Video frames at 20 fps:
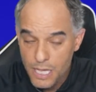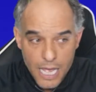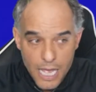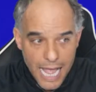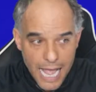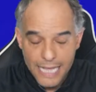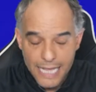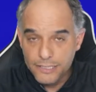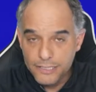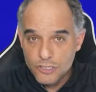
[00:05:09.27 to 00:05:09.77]

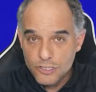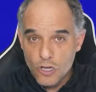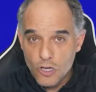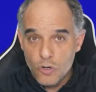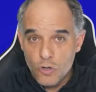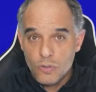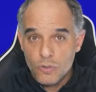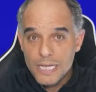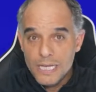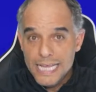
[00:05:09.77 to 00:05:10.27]
And
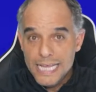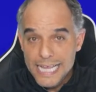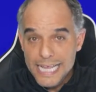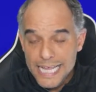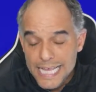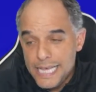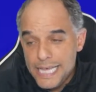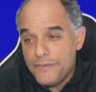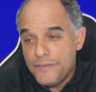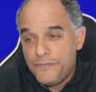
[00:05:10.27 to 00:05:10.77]
so
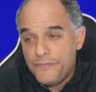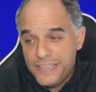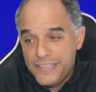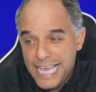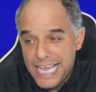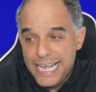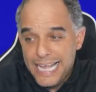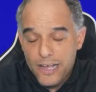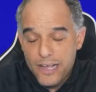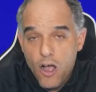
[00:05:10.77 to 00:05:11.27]
if
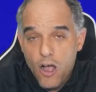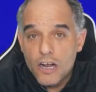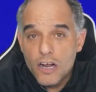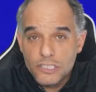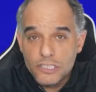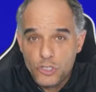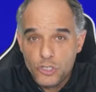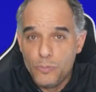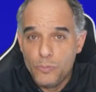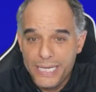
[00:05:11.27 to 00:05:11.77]
they are
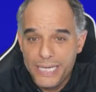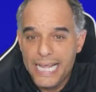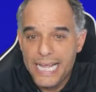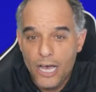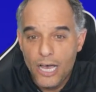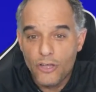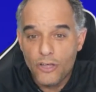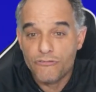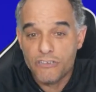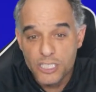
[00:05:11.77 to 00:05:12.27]
to be
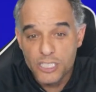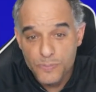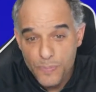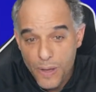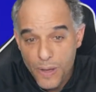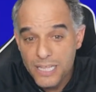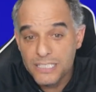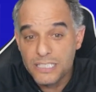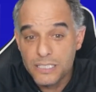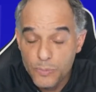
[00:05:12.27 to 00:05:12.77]
held
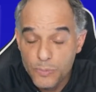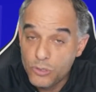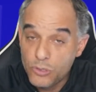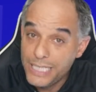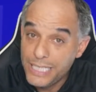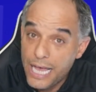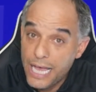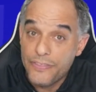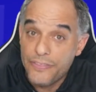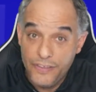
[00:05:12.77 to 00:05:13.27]
responsible,
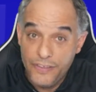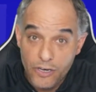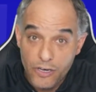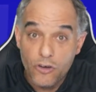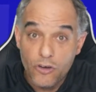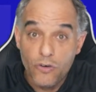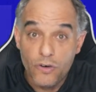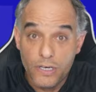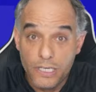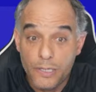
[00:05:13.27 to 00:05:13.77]
yeah, they're
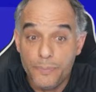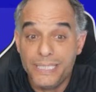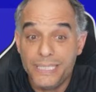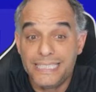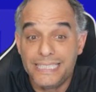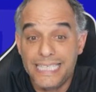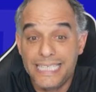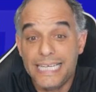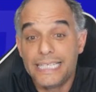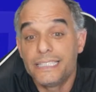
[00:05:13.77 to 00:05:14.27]
going to be
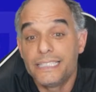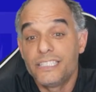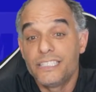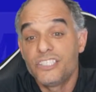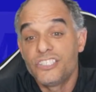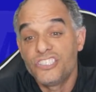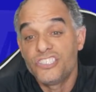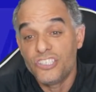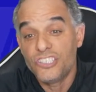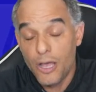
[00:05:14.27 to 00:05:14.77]
seeing
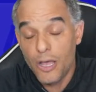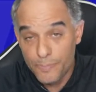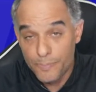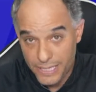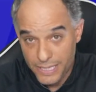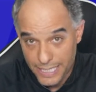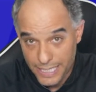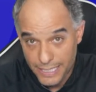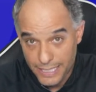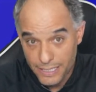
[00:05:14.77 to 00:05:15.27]
something.